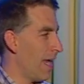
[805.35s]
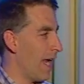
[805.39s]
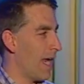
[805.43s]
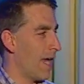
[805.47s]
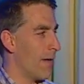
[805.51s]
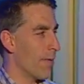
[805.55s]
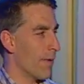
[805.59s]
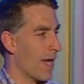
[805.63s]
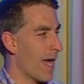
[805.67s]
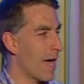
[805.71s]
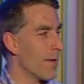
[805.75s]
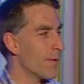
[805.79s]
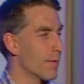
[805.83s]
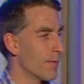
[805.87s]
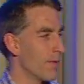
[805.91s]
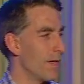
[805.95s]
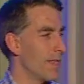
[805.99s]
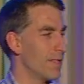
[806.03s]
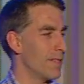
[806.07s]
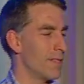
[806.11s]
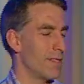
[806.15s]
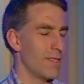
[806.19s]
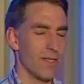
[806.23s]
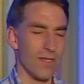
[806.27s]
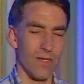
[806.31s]
And what I would
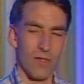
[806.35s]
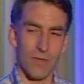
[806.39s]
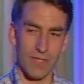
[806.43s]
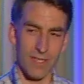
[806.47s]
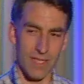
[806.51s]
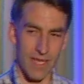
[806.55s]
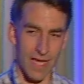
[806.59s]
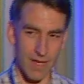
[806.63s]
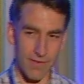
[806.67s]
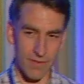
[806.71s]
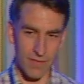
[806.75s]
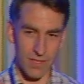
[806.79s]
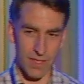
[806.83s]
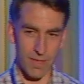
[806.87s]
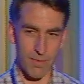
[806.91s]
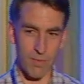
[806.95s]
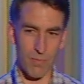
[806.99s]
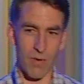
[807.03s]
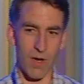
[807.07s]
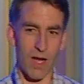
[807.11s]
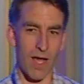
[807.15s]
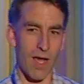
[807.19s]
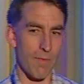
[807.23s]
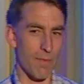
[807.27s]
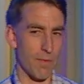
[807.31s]
rather do is have some
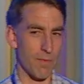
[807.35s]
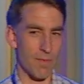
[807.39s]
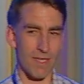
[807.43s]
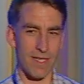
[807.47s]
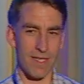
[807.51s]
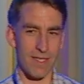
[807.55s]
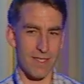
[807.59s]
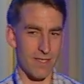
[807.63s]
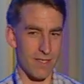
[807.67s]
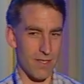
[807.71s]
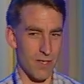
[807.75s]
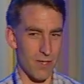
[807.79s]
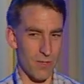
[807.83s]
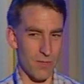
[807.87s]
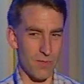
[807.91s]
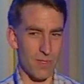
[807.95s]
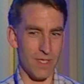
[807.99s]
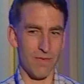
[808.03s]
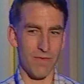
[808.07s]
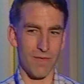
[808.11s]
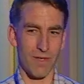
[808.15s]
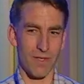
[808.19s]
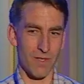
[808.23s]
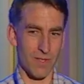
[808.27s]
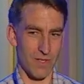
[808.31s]
problem that is so
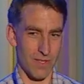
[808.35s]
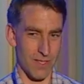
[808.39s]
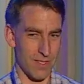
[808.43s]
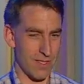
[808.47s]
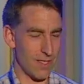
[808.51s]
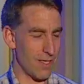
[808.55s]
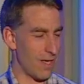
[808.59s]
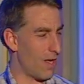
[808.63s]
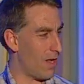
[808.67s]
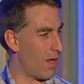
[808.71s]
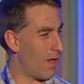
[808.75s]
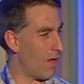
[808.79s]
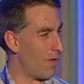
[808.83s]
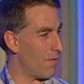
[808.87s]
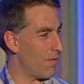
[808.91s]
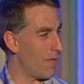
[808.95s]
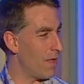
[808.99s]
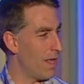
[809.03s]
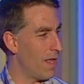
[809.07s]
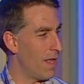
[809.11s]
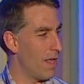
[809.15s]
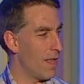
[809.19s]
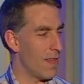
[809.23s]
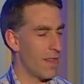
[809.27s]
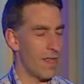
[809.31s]
difficult to solve
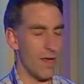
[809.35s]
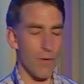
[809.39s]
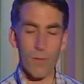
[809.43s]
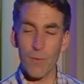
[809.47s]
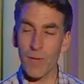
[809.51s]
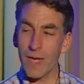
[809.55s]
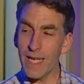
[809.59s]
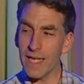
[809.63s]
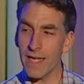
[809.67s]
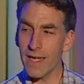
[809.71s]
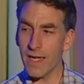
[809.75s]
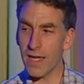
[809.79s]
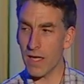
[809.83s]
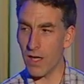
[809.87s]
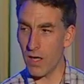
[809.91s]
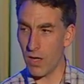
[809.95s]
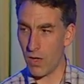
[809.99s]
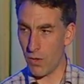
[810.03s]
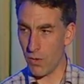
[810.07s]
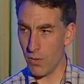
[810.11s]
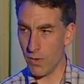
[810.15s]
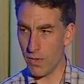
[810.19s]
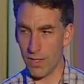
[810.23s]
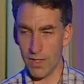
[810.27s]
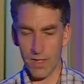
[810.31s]
that we
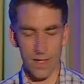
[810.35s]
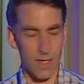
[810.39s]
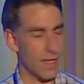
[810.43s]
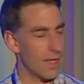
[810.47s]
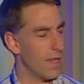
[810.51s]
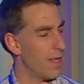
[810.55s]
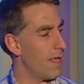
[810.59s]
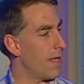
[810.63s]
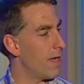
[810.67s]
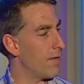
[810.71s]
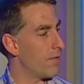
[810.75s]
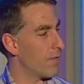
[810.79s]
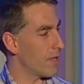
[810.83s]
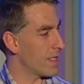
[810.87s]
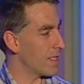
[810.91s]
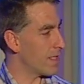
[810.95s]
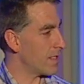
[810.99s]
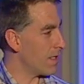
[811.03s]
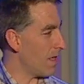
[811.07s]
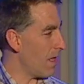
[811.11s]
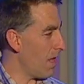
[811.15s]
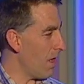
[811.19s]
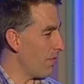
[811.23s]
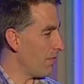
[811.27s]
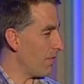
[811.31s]
know that if we
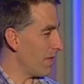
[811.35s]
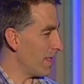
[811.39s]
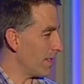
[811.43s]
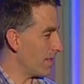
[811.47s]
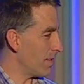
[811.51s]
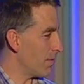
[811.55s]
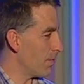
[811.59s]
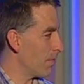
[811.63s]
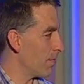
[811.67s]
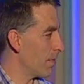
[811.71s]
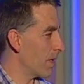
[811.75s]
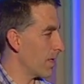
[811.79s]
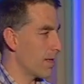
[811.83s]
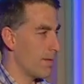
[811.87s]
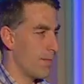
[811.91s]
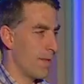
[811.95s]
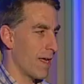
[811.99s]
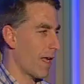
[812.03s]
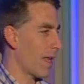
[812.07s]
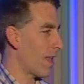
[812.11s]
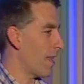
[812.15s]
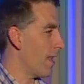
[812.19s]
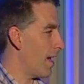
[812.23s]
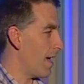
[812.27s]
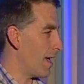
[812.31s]
solve it, we're going to
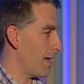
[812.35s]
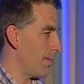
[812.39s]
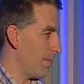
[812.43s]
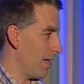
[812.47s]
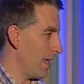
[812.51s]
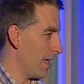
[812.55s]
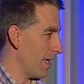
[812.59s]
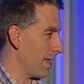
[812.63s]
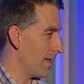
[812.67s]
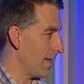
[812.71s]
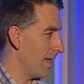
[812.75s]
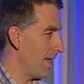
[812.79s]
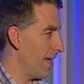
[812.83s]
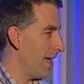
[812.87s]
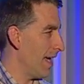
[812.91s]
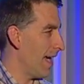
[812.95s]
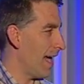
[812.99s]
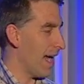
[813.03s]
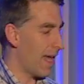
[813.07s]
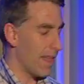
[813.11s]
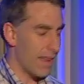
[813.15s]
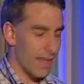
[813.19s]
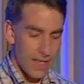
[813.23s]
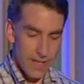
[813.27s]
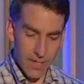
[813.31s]
make a lot of money.
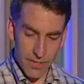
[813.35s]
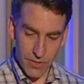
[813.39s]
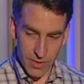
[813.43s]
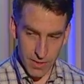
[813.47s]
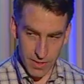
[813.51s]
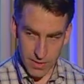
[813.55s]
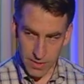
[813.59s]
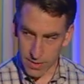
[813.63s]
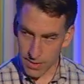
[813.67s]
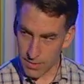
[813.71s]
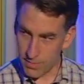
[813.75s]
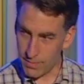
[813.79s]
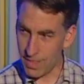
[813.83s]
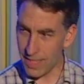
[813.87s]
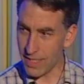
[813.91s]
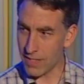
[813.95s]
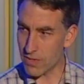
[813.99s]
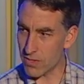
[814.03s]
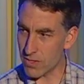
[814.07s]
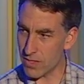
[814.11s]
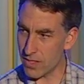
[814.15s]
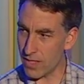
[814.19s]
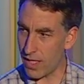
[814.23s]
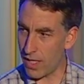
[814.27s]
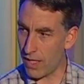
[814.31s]
And then you can commit
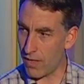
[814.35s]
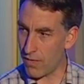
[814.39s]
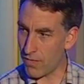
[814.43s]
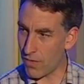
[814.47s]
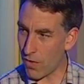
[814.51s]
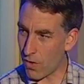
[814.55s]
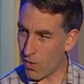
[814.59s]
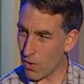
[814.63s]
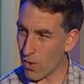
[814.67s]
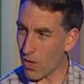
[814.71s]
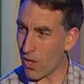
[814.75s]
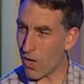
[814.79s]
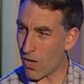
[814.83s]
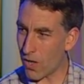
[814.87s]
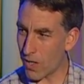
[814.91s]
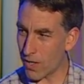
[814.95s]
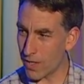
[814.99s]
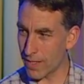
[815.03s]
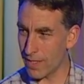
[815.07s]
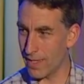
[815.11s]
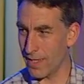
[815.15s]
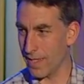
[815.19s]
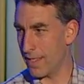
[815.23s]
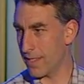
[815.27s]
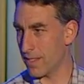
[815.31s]
yourself
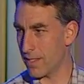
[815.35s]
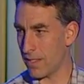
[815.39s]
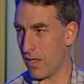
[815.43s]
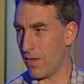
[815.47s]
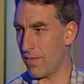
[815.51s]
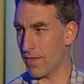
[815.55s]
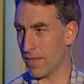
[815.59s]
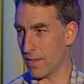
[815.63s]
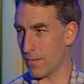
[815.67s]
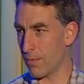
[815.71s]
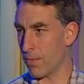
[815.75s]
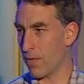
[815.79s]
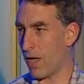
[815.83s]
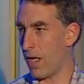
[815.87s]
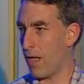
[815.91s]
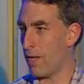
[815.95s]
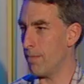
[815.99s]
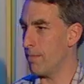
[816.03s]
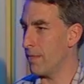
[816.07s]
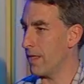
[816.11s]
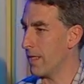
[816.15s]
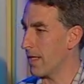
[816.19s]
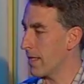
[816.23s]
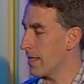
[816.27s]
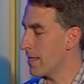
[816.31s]
wholeheartedly to solving the
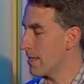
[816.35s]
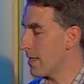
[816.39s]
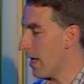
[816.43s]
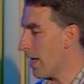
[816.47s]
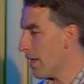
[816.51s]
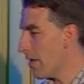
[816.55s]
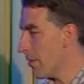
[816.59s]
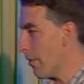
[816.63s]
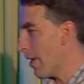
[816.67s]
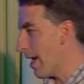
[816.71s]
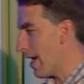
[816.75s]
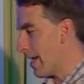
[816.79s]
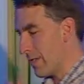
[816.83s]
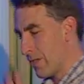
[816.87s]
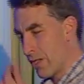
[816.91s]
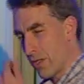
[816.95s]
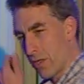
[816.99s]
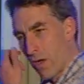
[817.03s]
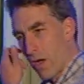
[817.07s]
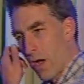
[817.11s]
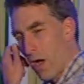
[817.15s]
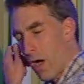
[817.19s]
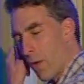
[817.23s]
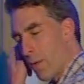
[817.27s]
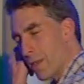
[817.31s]
problem, because otherwise
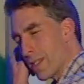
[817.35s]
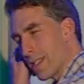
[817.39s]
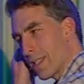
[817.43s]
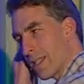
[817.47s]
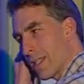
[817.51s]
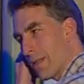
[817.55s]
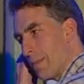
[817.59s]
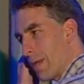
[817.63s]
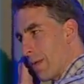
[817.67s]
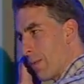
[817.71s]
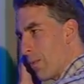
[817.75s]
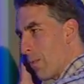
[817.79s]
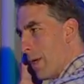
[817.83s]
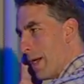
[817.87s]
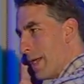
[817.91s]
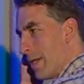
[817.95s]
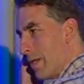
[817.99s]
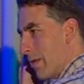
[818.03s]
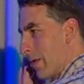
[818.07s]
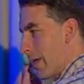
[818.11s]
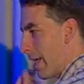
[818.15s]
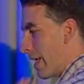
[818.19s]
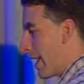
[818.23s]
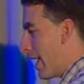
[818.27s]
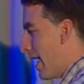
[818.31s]
you're always going to be
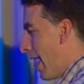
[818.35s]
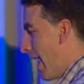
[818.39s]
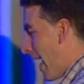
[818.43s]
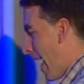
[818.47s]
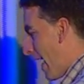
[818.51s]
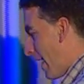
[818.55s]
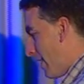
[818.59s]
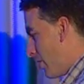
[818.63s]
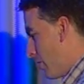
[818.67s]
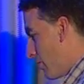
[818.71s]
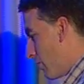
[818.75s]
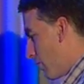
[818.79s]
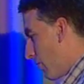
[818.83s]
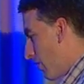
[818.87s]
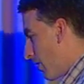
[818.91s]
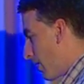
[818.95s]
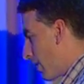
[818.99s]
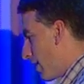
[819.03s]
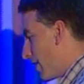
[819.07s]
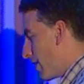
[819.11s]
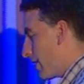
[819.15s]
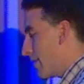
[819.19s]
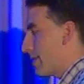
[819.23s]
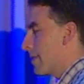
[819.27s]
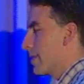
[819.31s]
wondering as you
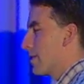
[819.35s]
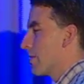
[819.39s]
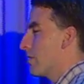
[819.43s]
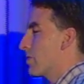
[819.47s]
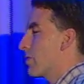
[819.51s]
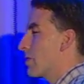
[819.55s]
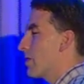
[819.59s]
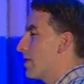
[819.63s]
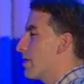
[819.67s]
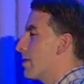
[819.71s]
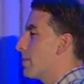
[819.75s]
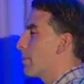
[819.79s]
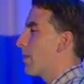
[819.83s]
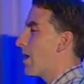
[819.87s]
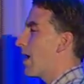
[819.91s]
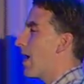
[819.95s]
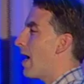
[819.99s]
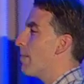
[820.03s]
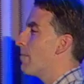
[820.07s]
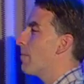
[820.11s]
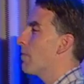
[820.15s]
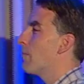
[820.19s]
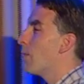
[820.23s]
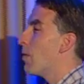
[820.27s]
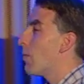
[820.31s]
work on the solution to the
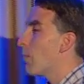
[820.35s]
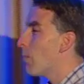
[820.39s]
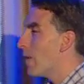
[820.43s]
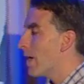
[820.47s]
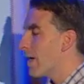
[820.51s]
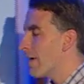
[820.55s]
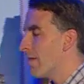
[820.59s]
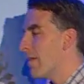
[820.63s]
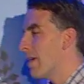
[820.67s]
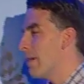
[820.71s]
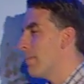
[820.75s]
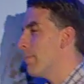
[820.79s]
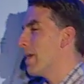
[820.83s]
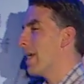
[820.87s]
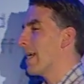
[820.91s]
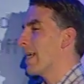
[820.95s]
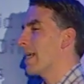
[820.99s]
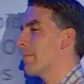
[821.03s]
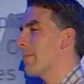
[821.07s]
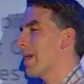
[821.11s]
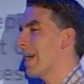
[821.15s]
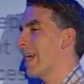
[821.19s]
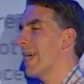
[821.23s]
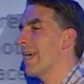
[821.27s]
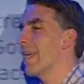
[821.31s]
problem, well, what if I'm
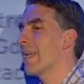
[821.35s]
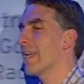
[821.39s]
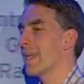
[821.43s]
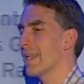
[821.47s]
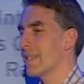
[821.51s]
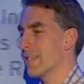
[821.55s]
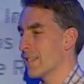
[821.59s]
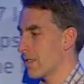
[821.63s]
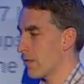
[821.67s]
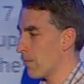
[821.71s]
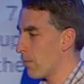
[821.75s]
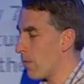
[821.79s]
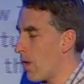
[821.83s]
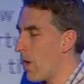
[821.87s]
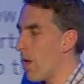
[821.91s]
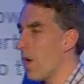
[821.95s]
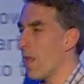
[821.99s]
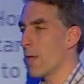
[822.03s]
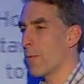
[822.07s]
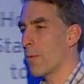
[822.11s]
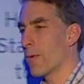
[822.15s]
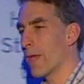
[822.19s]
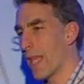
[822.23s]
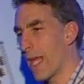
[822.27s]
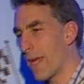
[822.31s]
banging my head against a
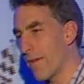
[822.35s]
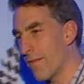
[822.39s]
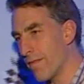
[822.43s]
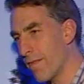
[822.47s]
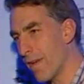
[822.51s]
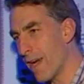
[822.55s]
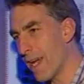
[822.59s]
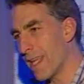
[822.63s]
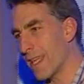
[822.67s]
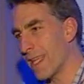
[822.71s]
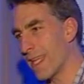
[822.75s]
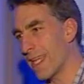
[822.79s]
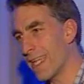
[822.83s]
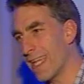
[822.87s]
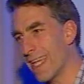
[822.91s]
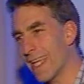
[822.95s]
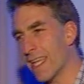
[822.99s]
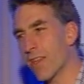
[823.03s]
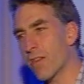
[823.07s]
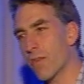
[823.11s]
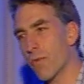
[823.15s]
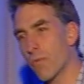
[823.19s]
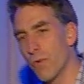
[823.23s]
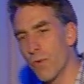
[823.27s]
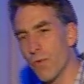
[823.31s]
wall and when I finally
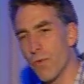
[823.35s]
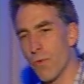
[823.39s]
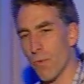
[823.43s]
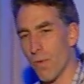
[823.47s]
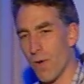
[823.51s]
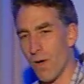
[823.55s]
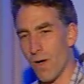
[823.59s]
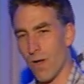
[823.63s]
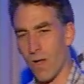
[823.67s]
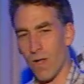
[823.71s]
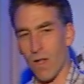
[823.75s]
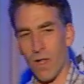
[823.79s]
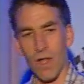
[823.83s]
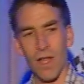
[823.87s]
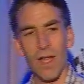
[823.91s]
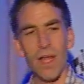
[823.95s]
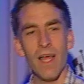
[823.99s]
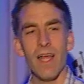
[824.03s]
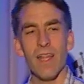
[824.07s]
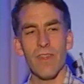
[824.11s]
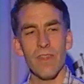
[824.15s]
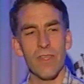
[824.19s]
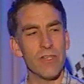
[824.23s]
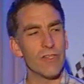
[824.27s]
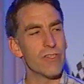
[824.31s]
get through the wall,
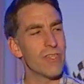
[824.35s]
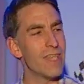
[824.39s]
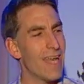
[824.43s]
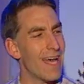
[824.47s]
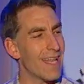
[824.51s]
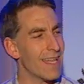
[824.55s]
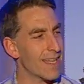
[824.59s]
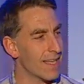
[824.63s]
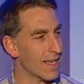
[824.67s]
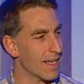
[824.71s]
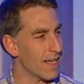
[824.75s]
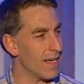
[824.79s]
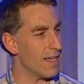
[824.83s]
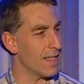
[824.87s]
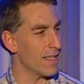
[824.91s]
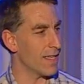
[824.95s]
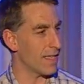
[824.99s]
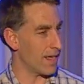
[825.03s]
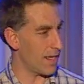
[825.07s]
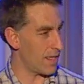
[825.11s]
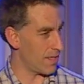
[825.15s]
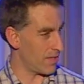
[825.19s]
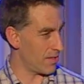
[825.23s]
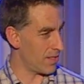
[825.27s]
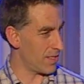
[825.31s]
there's nothing on the
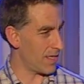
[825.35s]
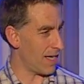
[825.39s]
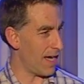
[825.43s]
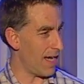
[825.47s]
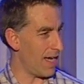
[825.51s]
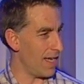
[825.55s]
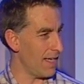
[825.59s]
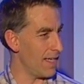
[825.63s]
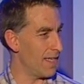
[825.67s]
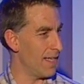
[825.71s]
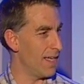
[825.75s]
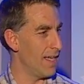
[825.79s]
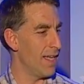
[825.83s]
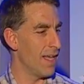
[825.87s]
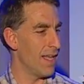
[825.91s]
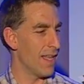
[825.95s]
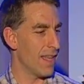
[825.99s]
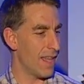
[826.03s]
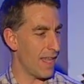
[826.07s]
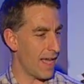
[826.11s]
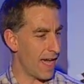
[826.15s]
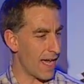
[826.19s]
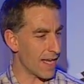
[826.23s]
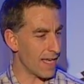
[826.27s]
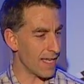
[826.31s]
other side?
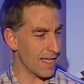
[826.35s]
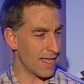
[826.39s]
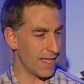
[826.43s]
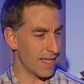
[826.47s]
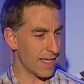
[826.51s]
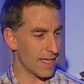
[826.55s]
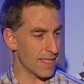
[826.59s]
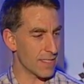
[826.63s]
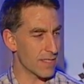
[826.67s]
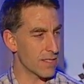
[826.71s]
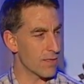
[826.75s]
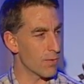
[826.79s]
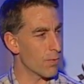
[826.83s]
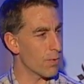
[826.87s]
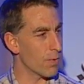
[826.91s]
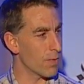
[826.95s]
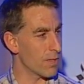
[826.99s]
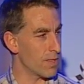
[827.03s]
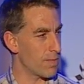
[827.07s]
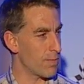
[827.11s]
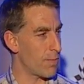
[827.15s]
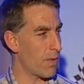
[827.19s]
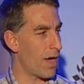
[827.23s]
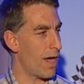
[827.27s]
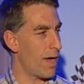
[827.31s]
That, I think, is the
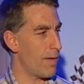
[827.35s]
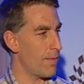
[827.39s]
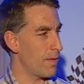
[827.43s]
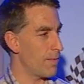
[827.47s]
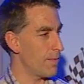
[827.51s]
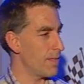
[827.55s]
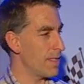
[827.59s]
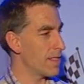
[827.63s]
worst problem.